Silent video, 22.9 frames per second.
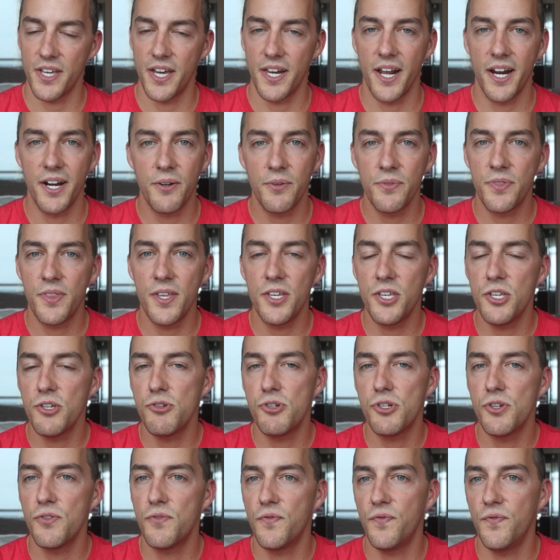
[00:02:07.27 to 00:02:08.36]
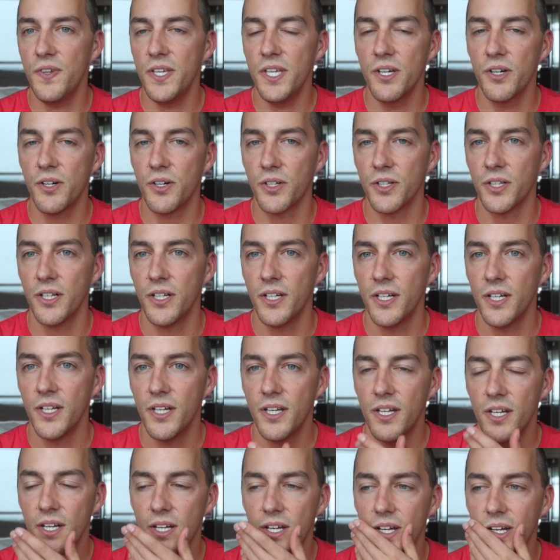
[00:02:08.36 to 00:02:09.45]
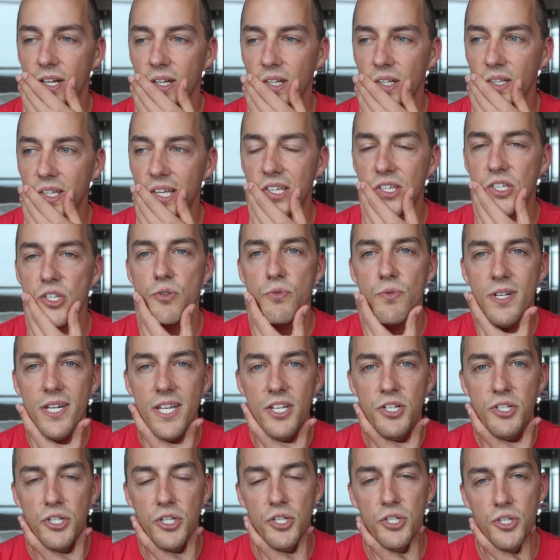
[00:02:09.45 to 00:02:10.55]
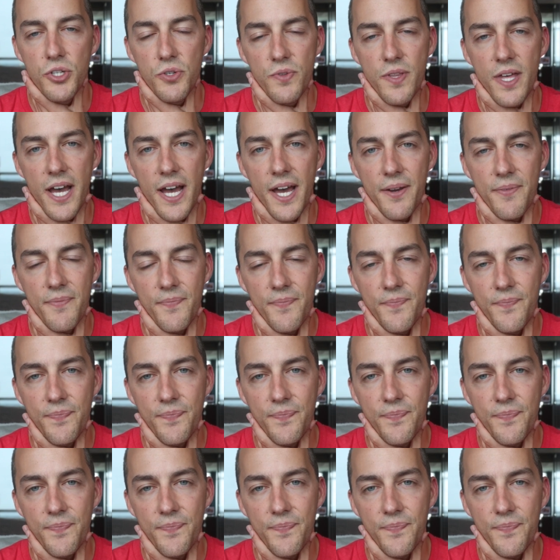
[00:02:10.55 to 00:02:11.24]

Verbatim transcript: And I don't think you should feel like you need to do that.